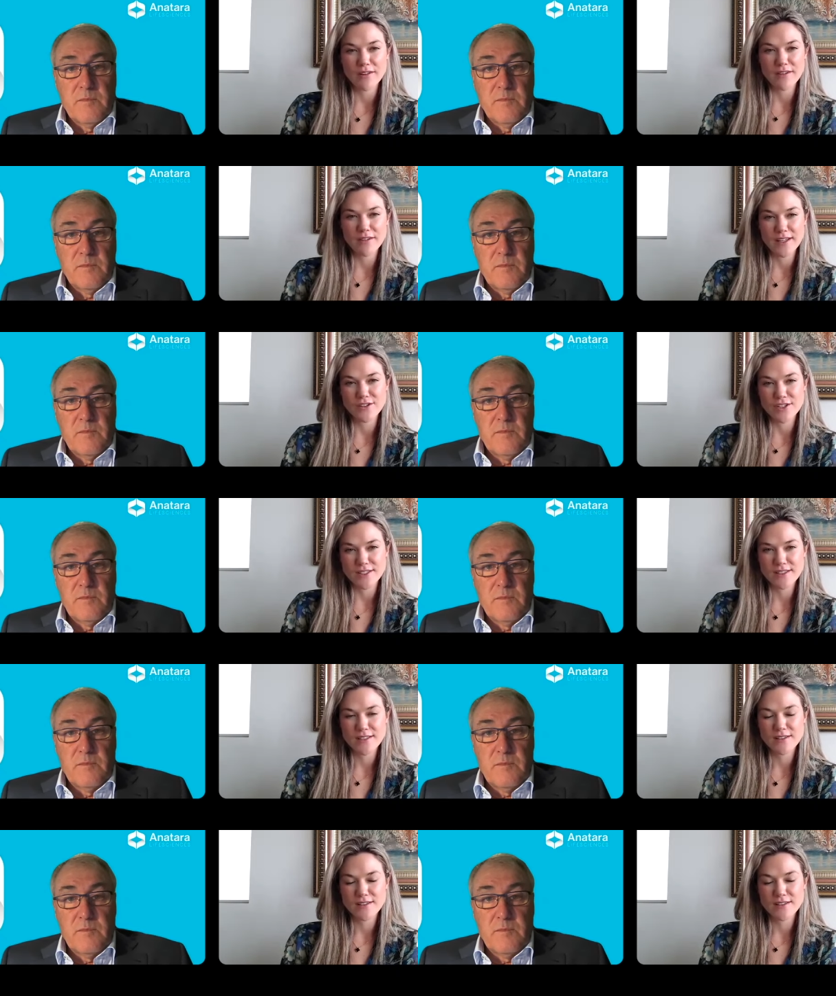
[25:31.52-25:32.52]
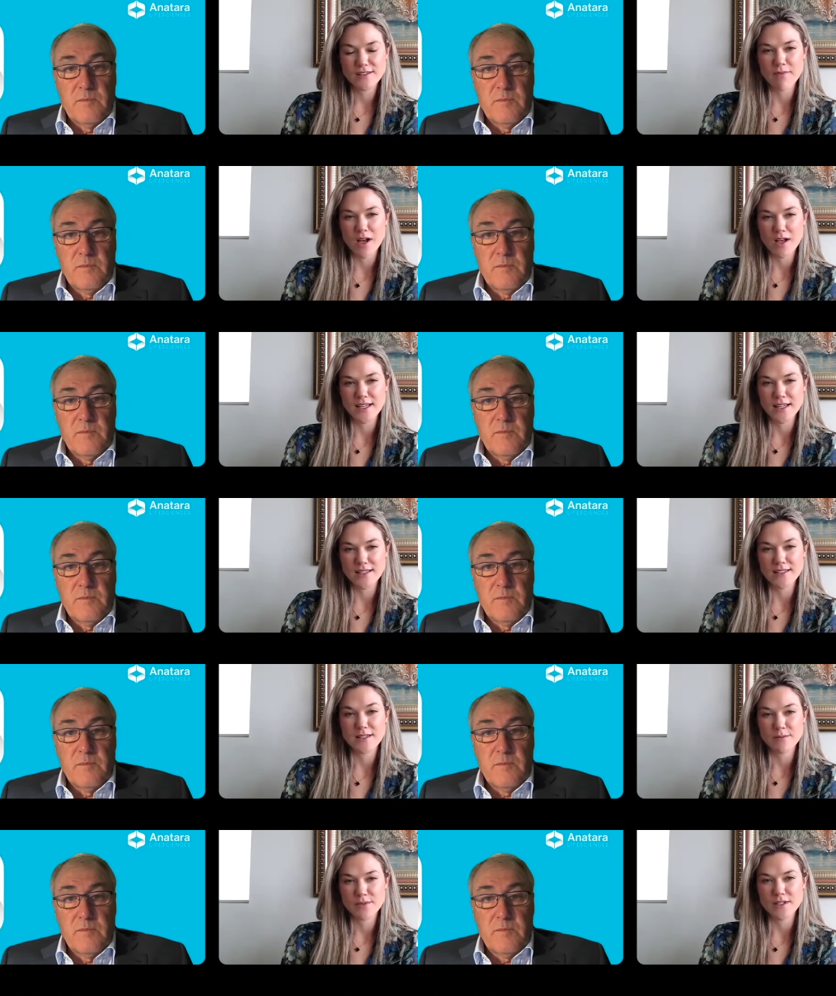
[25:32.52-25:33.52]
Speaker 1: rather than just sort of masking
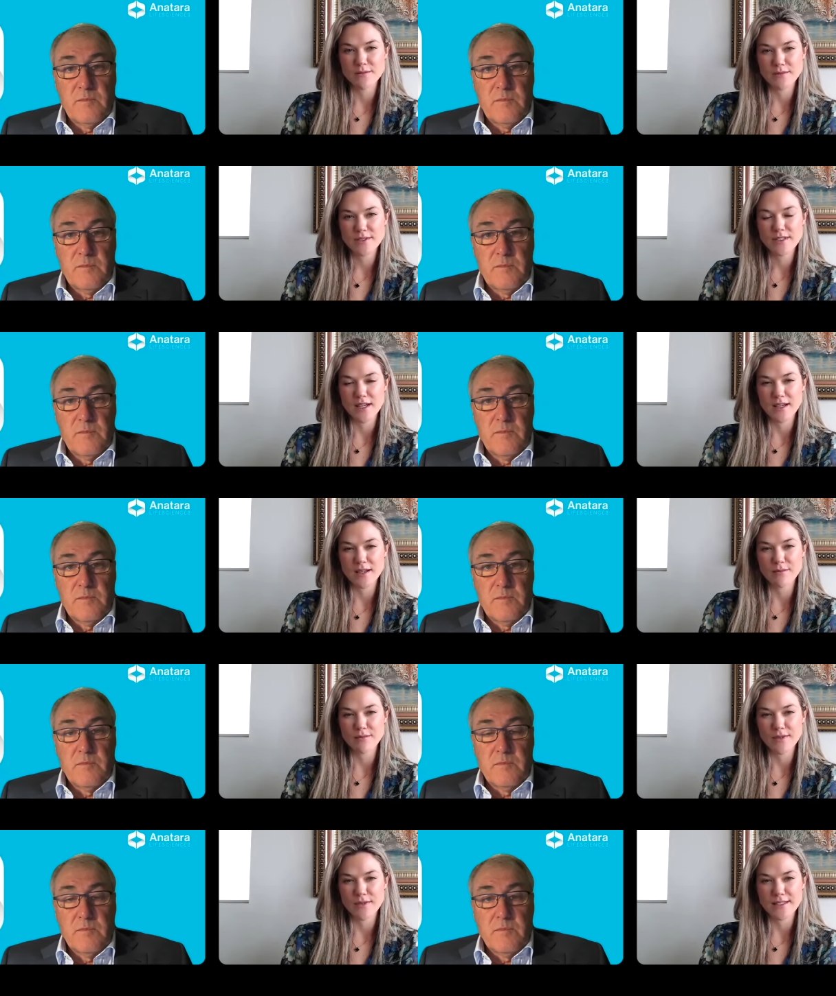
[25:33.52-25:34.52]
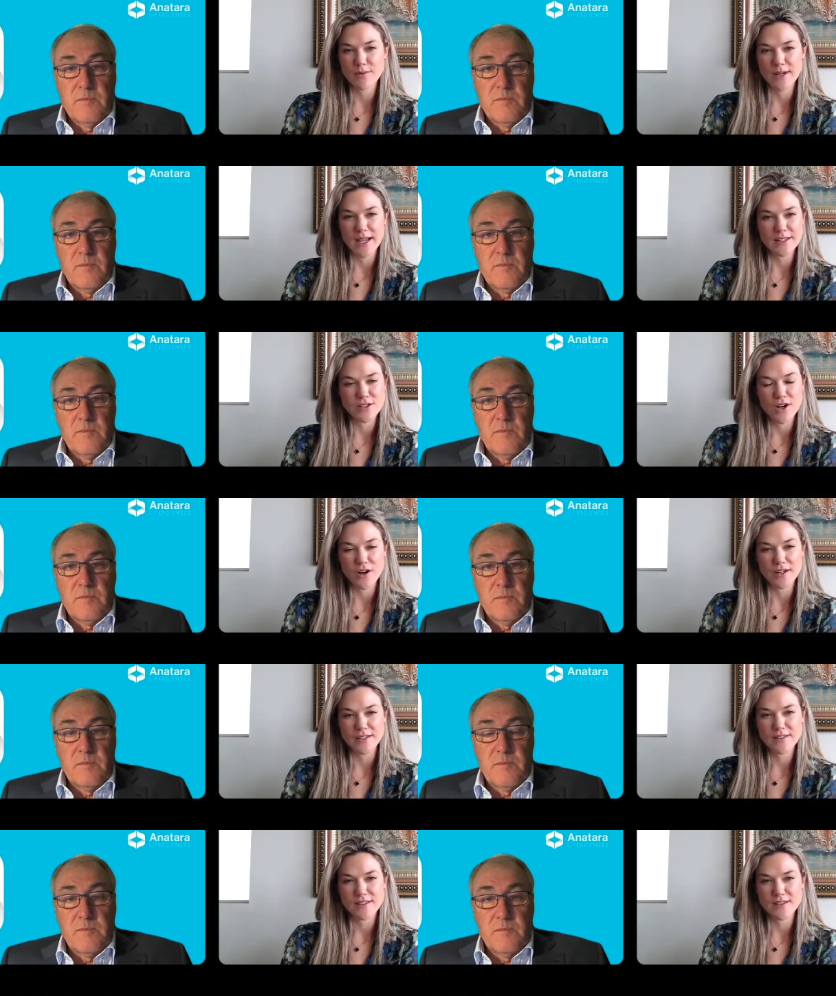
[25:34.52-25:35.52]
the symptoms, um, as what
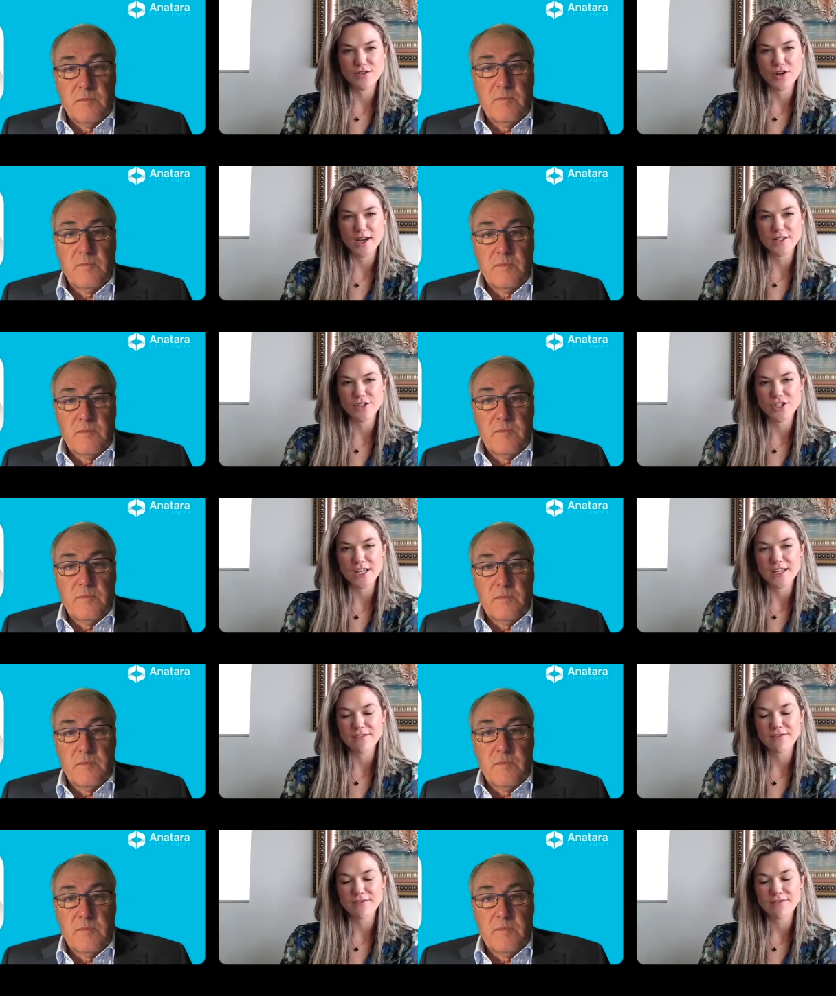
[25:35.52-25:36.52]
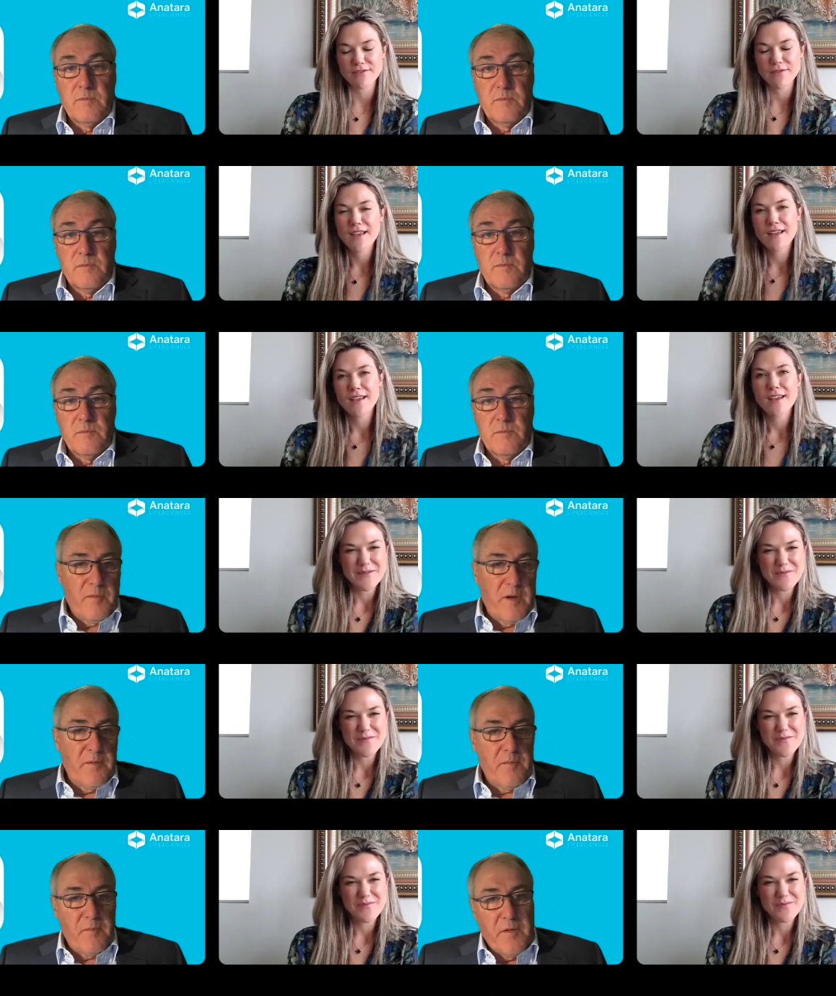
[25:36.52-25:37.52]
Anatara is, is trying to achieve.
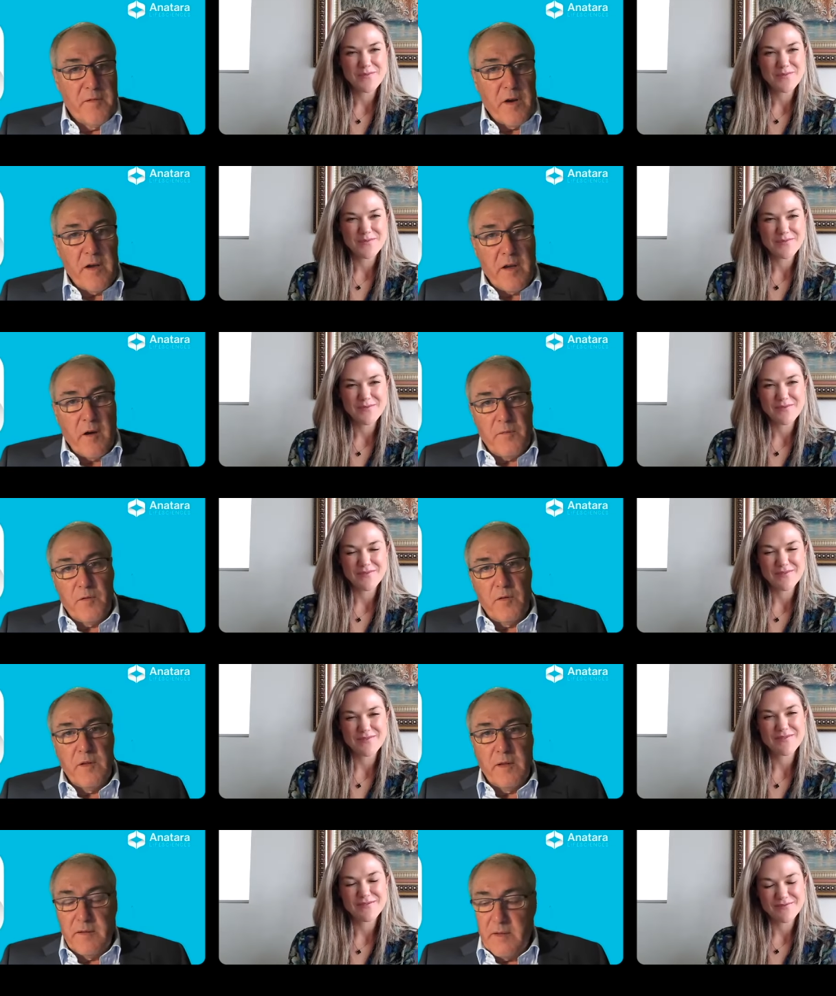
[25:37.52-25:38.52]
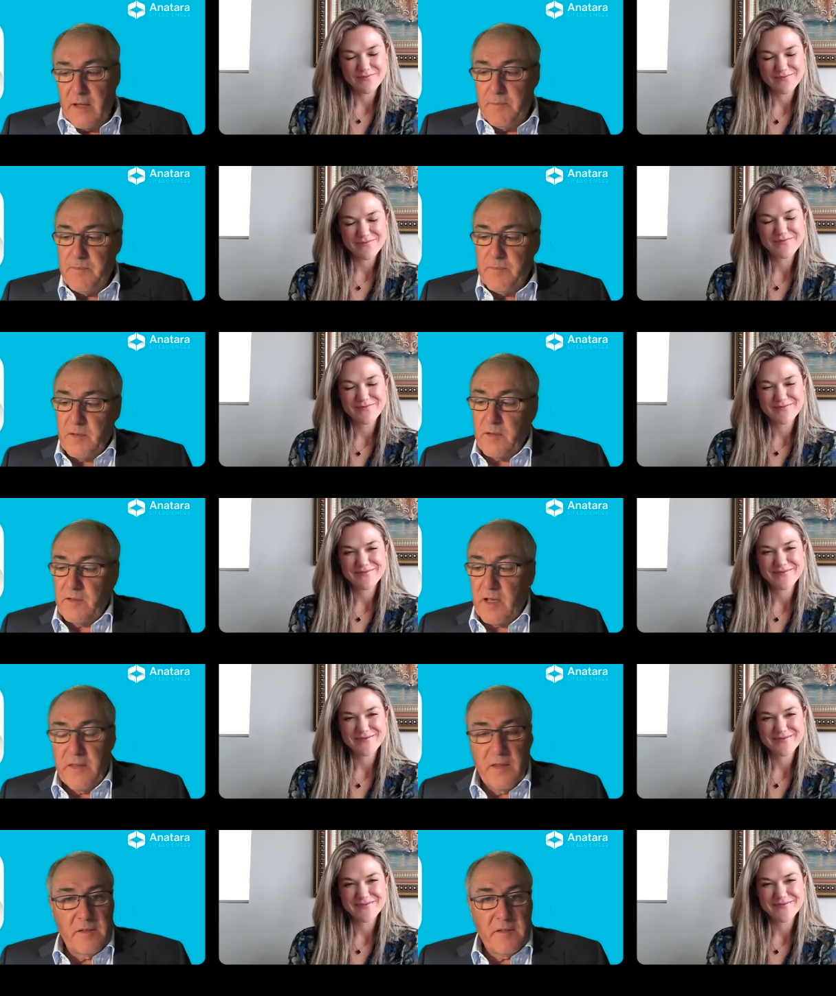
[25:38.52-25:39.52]
Speaker 2: We're very hopeful, and um, as I say,
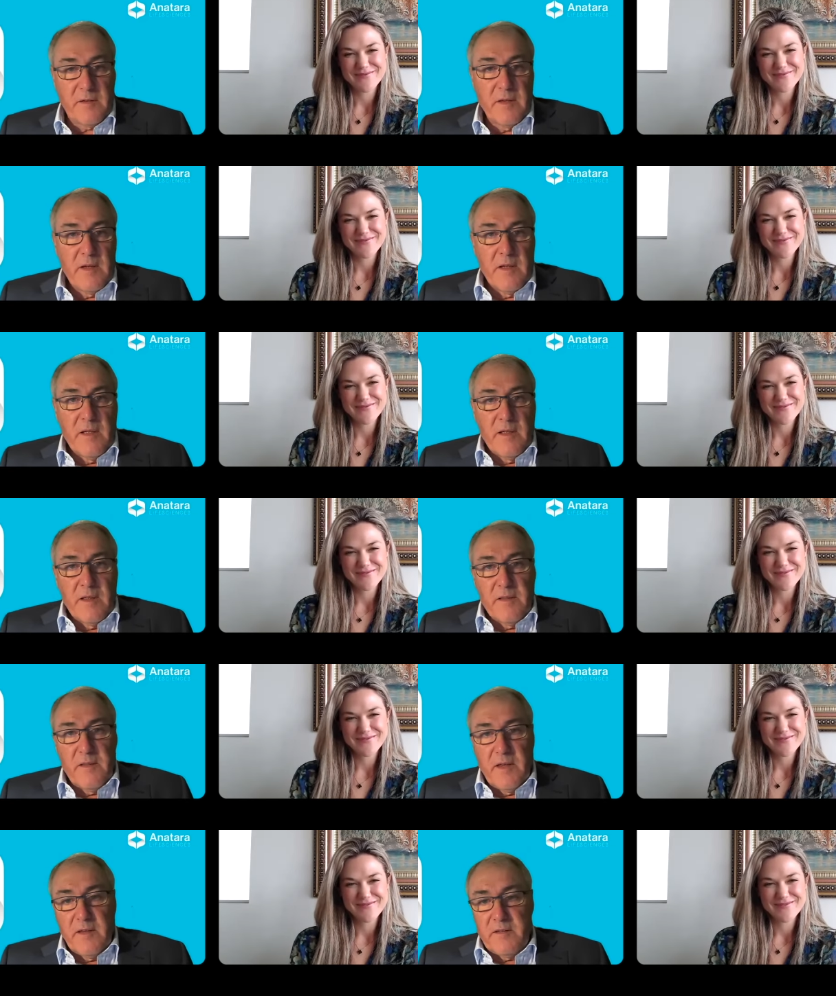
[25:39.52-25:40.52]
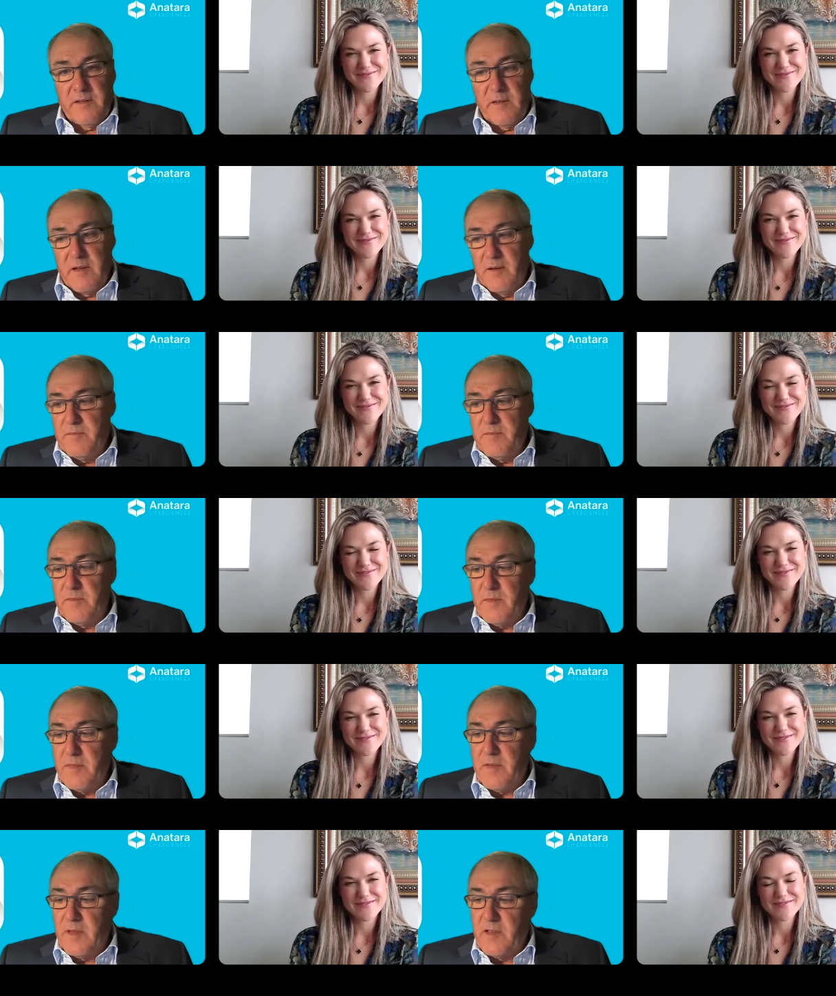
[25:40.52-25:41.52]
there's there's um,
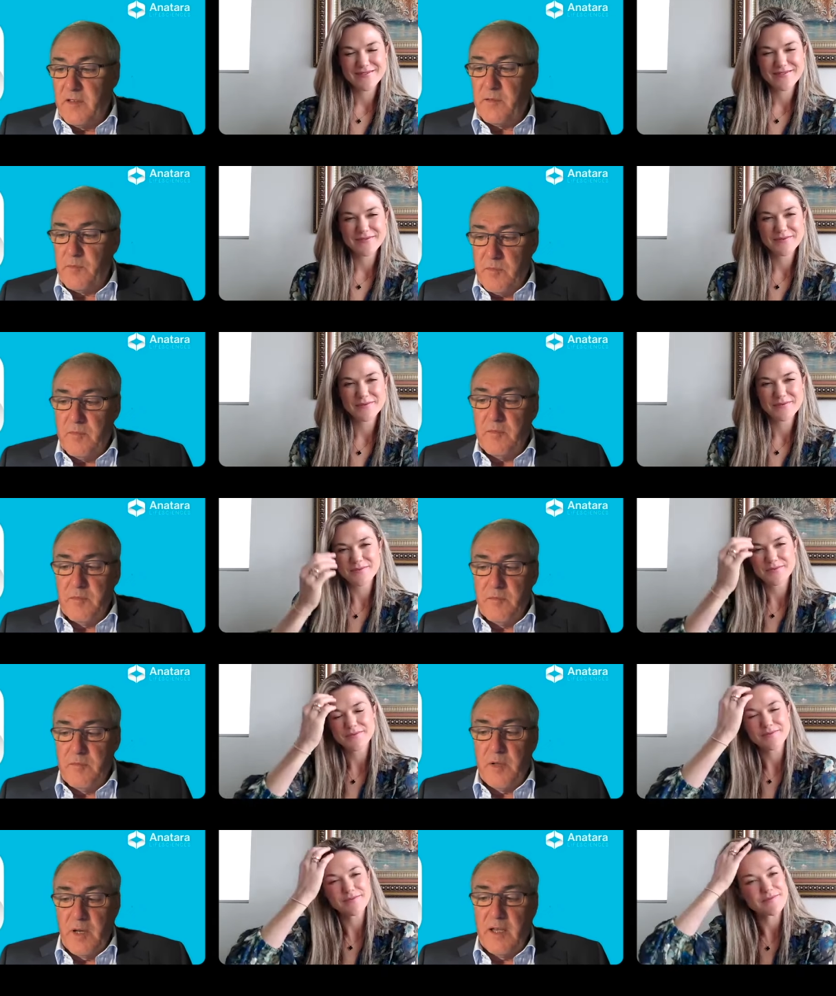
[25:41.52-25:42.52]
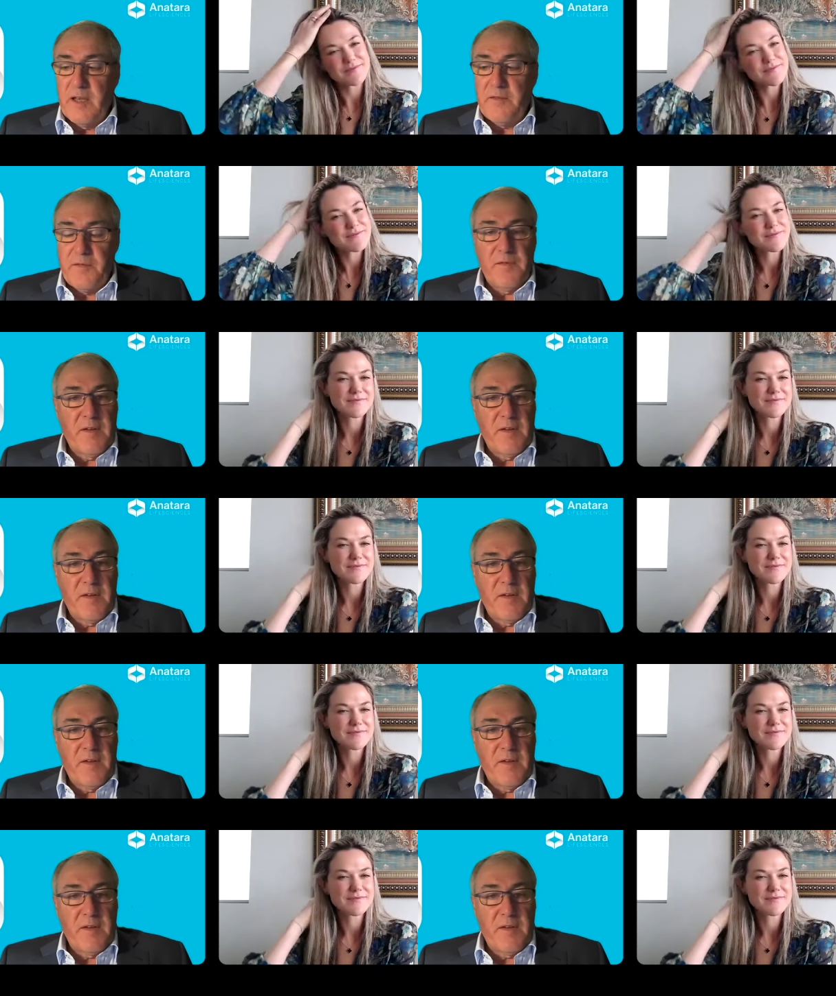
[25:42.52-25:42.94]
there's belief,